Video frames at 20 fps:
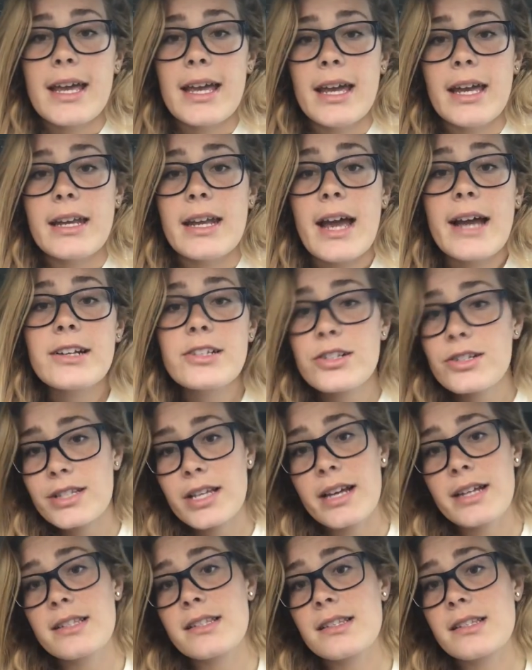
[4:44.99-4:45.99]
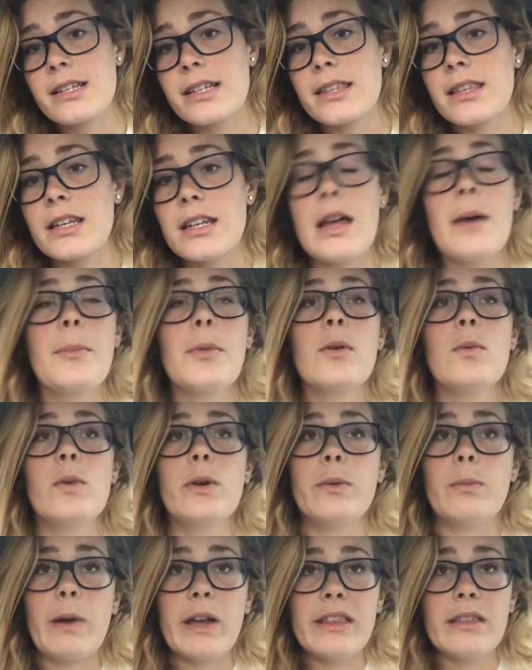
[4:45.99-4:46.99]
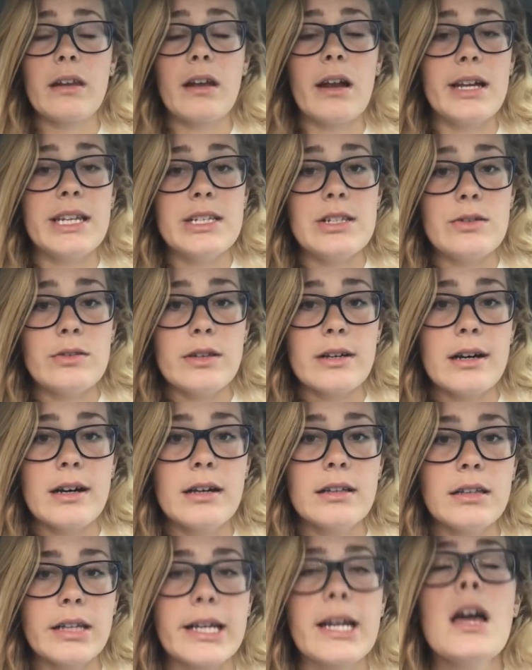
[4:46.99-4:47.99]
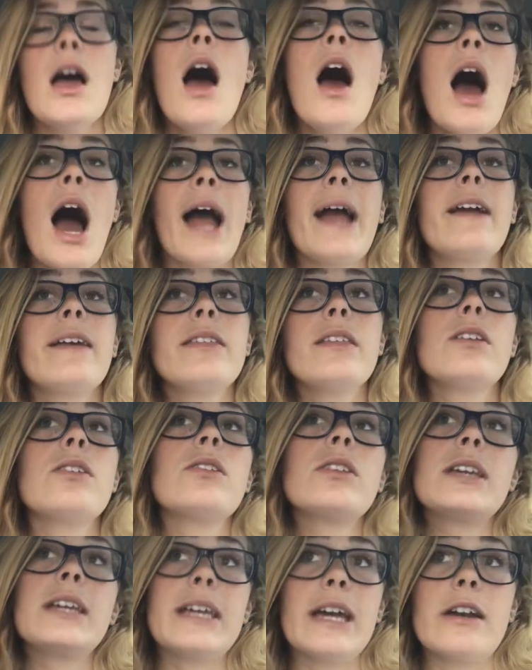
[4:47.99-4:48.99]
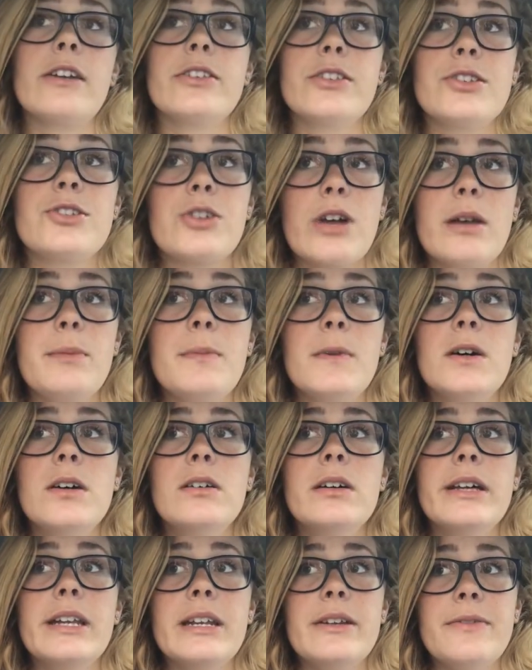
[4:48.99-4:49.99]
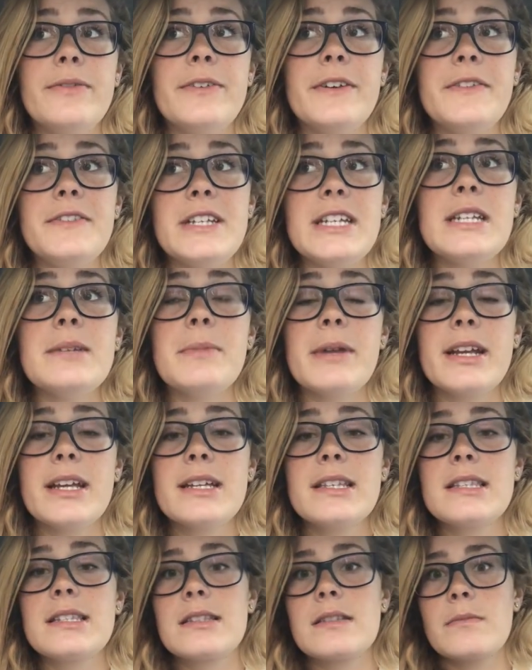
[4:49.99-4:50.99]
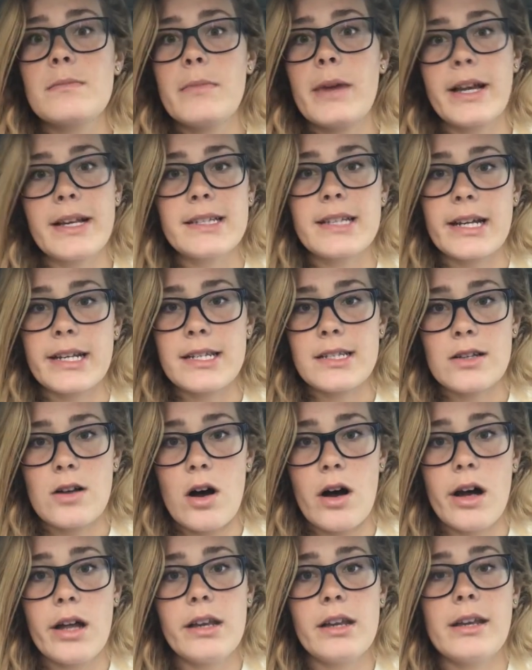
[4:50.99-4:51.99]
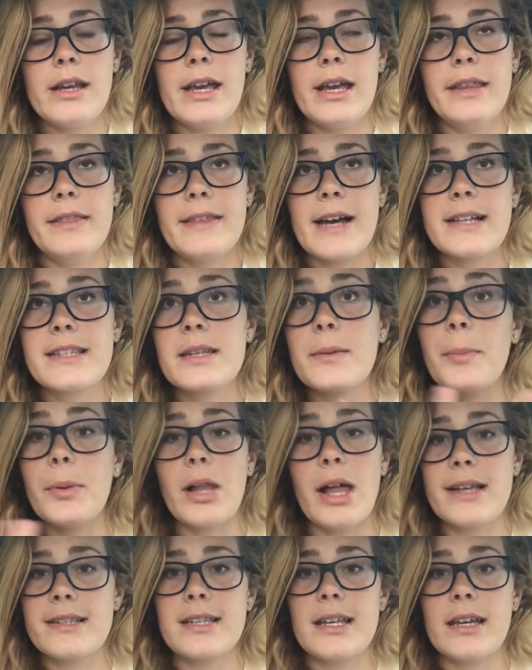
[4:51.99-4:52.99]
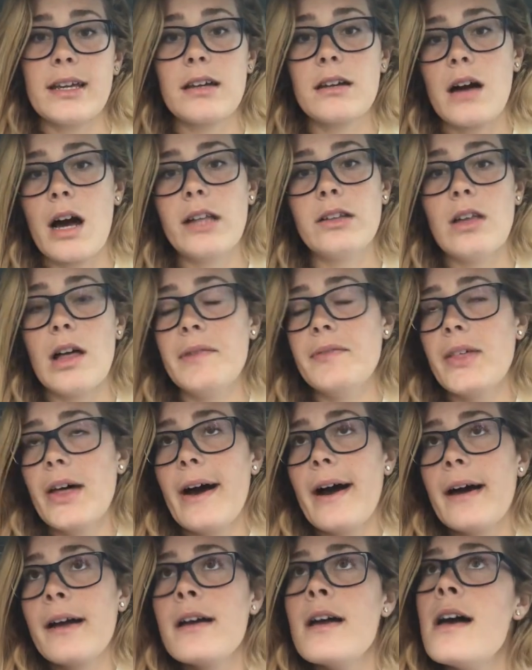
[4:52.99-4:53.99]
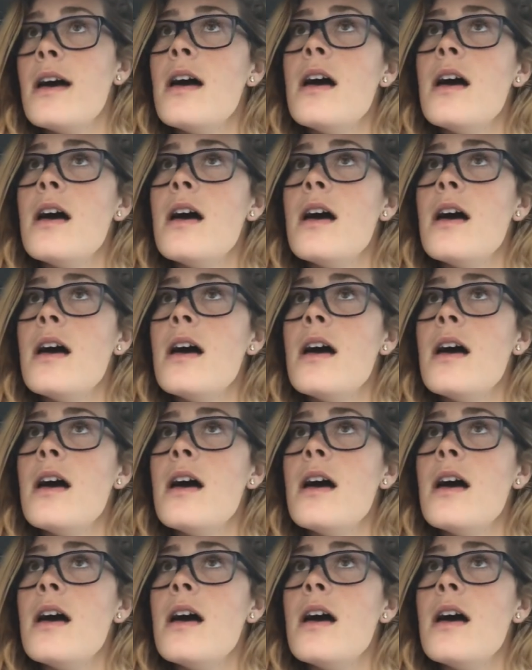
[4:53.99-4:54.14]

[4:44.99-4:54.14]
And exercise is like the #1 way that I do that. Like I can literally get on the treadmill and in 15 minutes my anxiety's gone, and that's a blessing. I love that.